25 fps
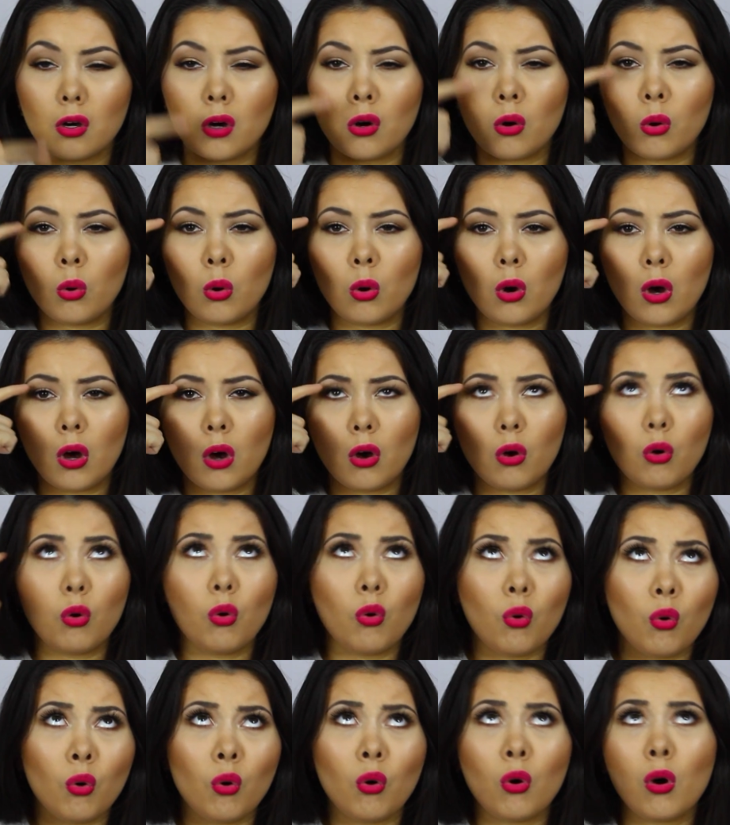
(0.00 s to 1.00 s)
Oh,
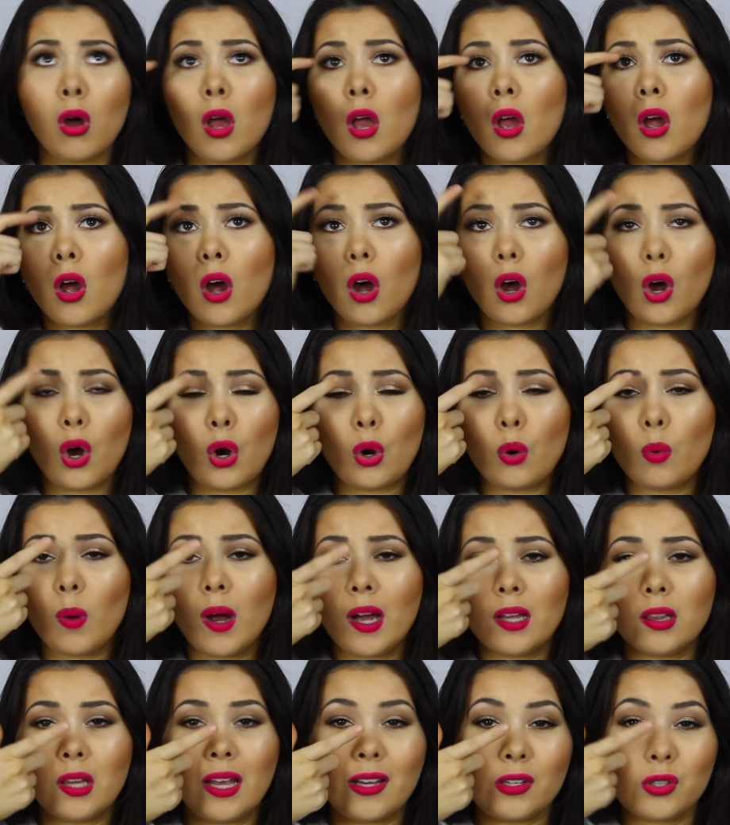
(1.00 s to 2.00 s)
or, oh,
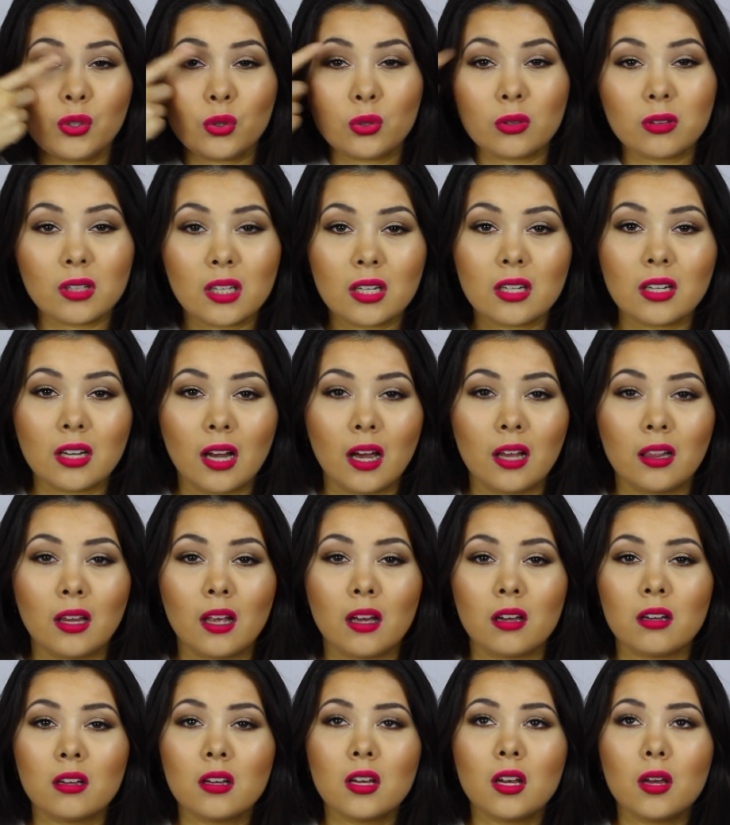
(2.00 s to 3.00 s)
I like your lid color.